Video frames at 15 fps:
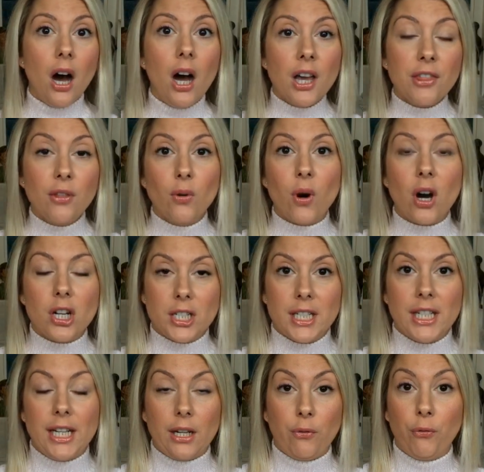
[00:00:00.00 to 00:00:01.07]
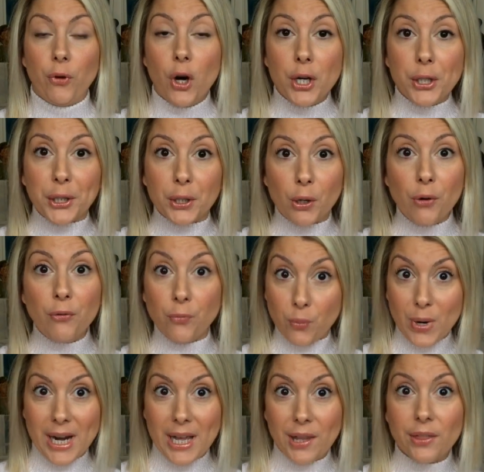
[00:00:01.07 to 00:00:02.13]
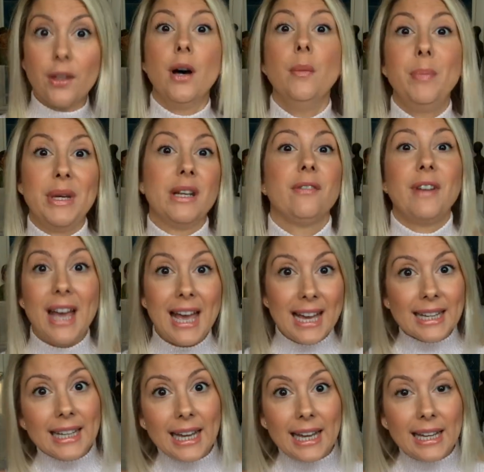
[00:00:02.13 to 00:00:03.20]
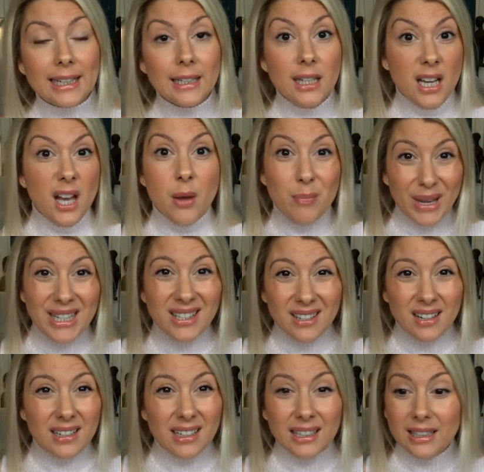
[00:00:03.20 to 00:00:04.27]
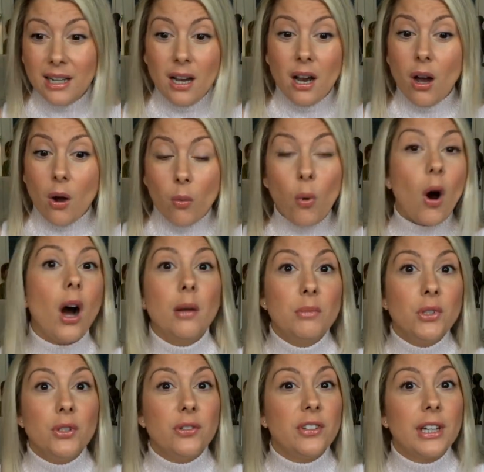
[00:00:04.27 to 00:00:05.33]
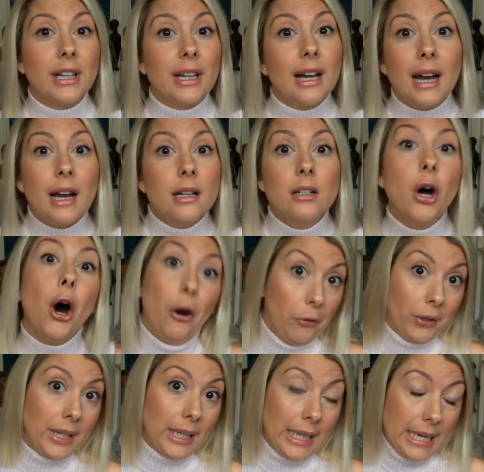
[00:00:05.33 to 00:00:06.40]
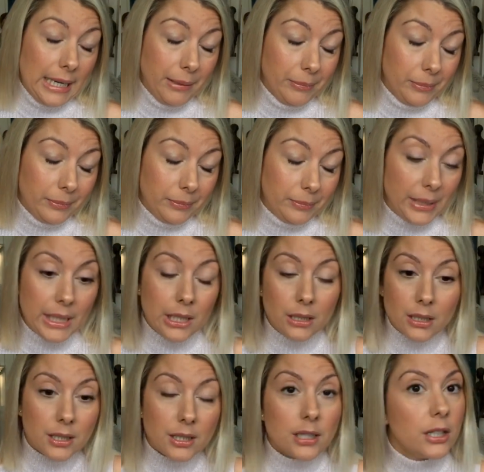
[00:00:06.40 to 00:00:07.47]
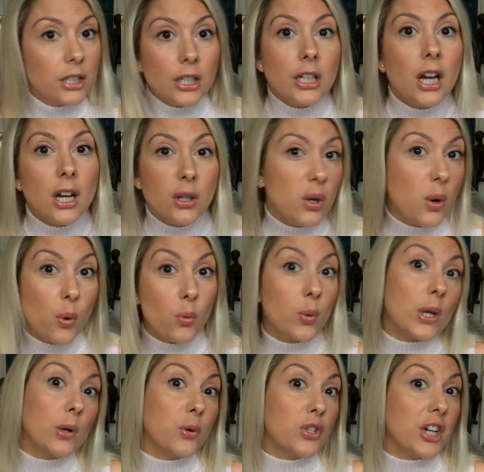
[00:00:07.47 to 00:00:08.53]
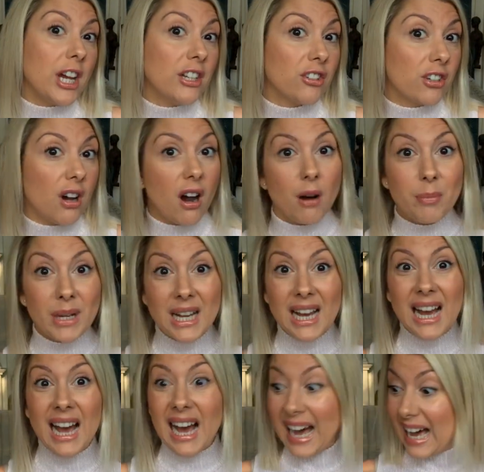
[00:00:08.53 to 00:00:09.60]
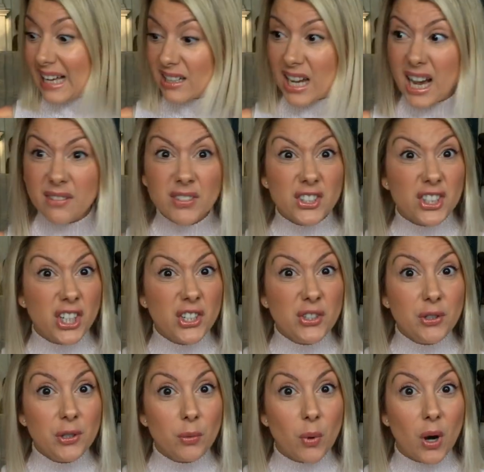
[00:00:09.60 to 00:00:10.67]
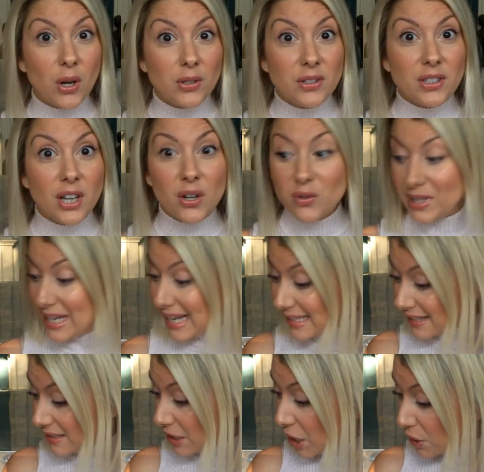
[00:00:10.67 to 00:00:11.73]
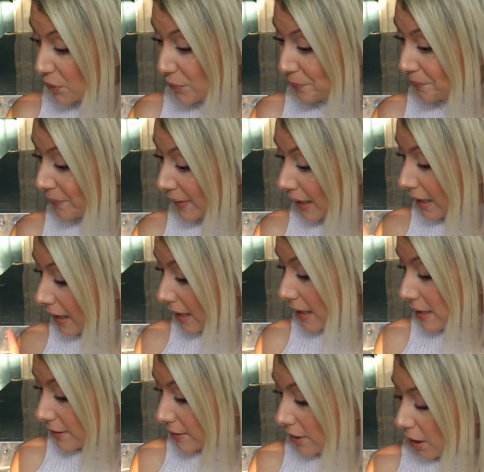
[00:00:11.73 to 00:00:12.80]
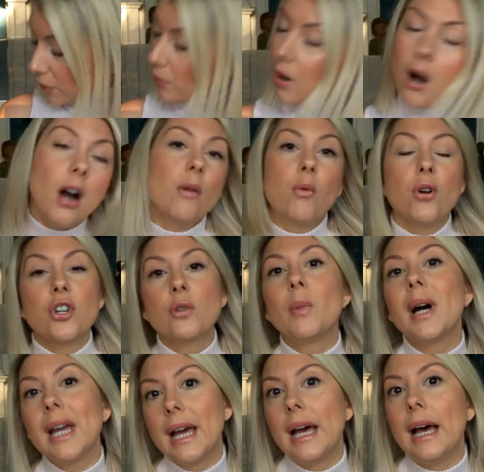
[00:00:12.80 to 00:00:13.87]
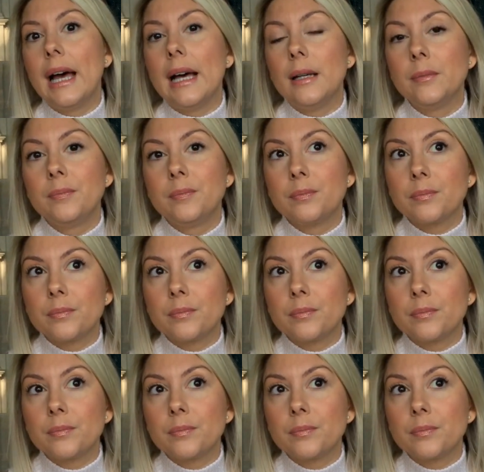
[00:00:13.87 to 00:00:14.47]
I thought I'd kick Friday off with a bit of hair care. Basically what I'm using currently because, you know, we all change it up and I haven't showed you in a while, so let's go. So I wash my hair